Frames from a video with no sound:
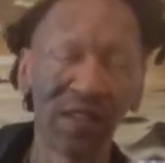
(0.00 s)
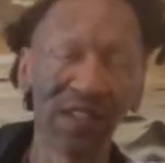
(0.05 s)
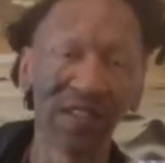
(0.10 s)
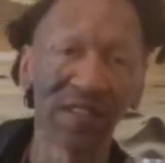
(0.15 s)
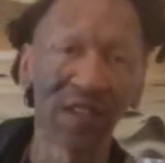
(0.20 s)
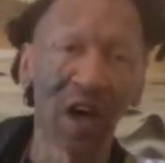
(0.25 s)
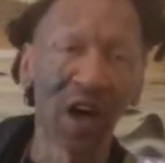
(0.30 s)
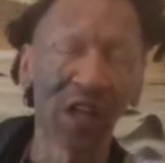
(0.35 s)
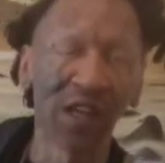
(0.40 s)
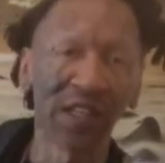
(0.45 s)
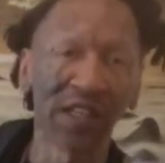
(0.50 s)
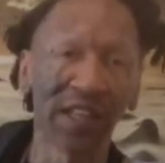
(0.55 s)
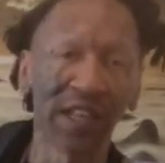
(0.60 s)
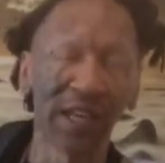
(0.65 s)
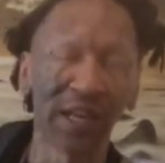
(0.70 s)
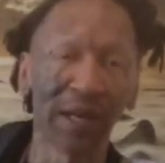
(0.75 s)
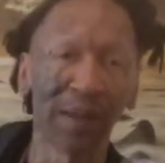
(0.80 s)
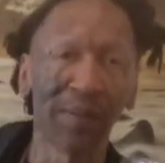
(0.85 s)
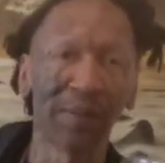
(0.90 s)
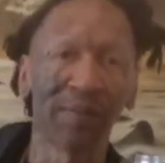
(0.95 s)
This Ollie
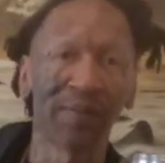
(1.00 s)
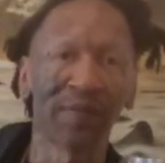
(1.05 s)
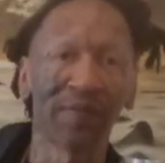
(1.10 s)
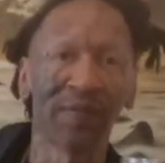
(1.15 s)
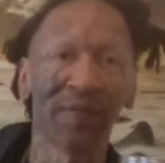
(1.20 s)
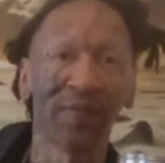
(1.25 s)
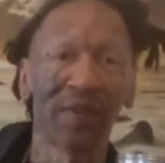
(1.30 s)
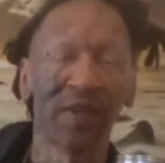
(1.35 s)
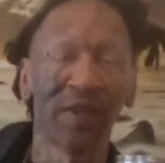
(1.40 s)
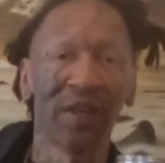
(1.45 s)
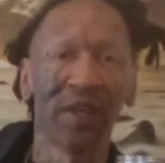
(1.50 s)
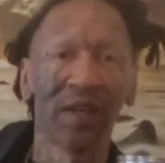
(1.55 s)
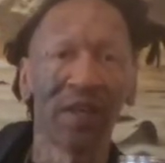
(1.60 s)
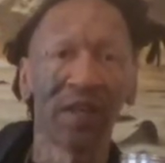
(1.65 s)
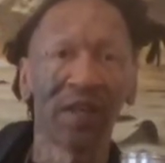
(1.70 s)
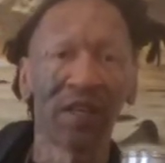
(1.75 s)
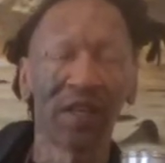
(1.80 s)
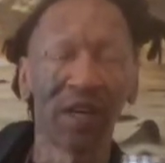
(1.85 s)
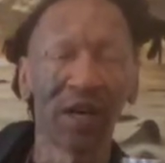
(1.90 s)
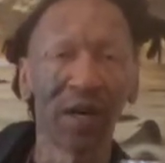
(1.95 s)
Camp
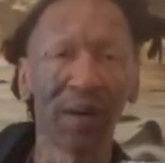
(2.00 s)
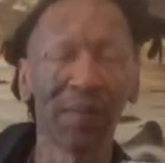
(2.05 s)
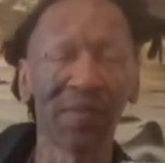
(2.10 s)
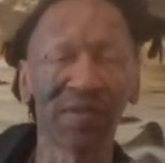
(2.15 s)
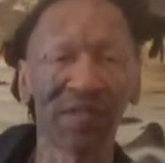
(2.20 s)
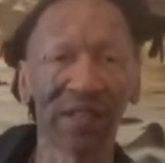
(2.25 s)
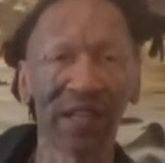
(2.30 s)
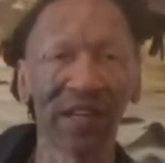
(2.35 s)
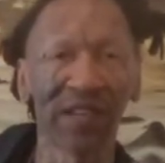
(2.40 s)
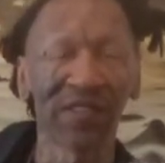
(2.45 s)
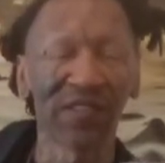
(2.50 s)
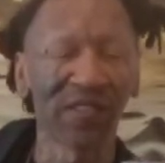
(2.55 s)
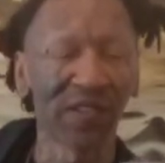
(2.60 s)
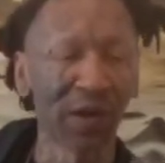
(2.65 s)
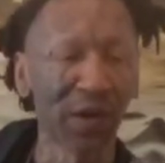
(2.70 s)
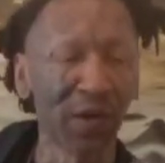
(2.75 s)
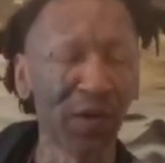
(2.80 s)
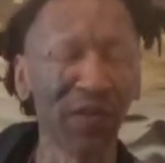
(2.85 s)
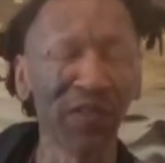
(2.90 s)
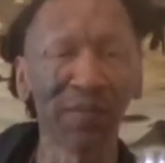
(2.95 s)

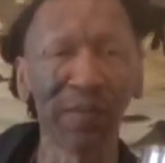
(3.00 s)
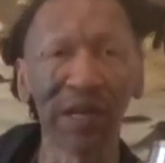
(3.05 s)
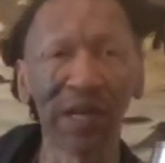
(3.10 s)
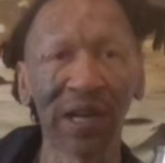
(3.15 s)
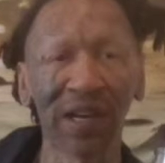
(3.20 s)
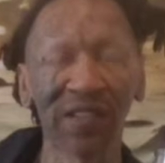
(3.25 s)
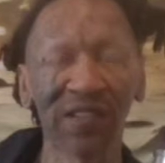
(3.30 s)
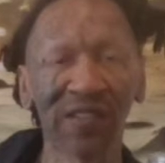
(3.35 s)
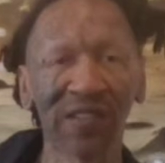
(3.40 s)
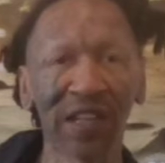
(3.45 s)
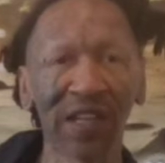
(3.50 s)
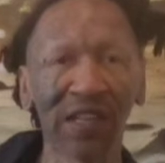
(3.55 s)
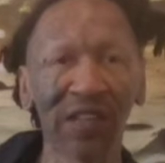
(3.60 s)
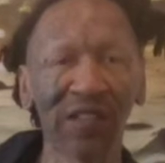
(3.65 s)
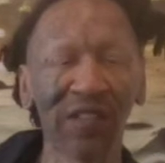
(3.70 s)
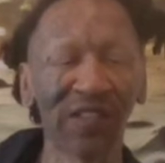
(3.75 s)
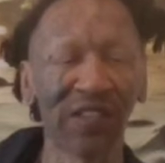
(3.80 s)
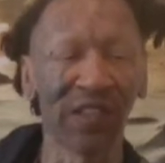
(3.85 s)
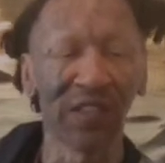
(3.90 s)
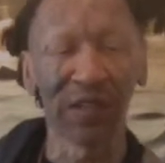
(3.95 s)
cup/stove is made out of
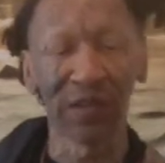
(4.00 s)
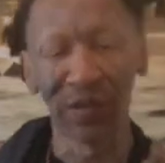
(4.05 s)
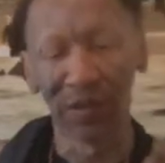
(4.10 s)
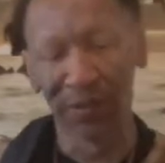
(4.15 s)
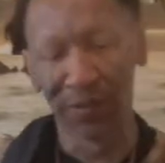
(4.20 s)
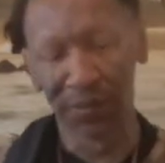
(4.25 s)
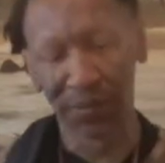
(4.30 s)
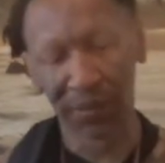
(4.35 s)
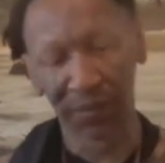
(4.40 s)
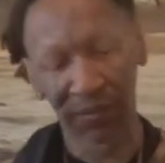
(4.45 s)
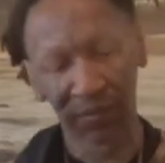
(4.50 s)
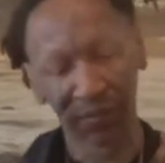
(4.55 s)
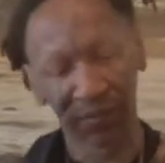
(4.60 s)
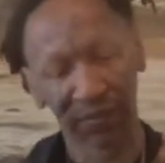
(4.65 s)
stainless steel.